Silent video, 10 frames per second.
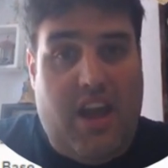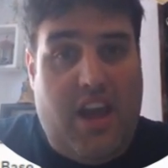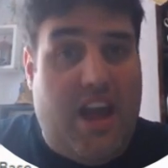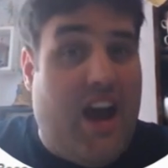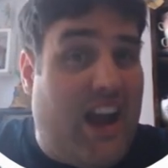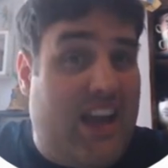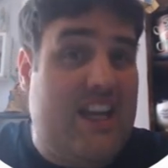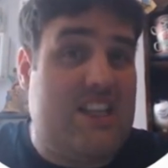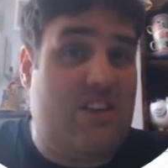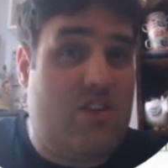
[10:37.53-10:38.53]
AI
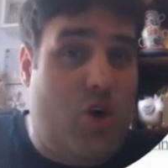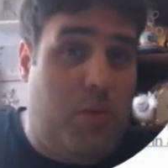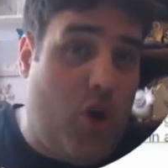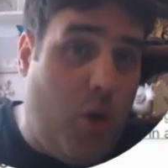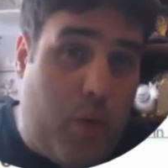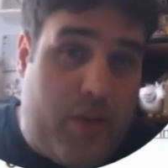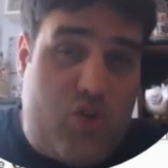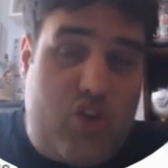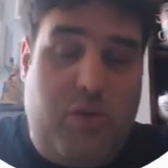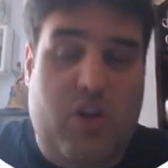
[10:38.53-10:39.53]
is coming up with
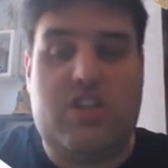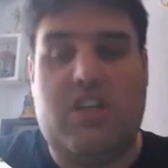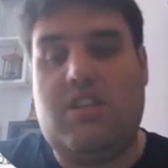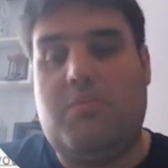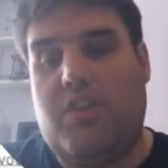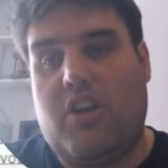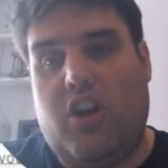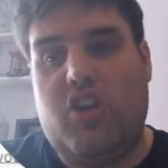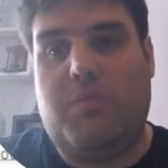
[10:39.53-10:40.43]
its responses. But the knowledge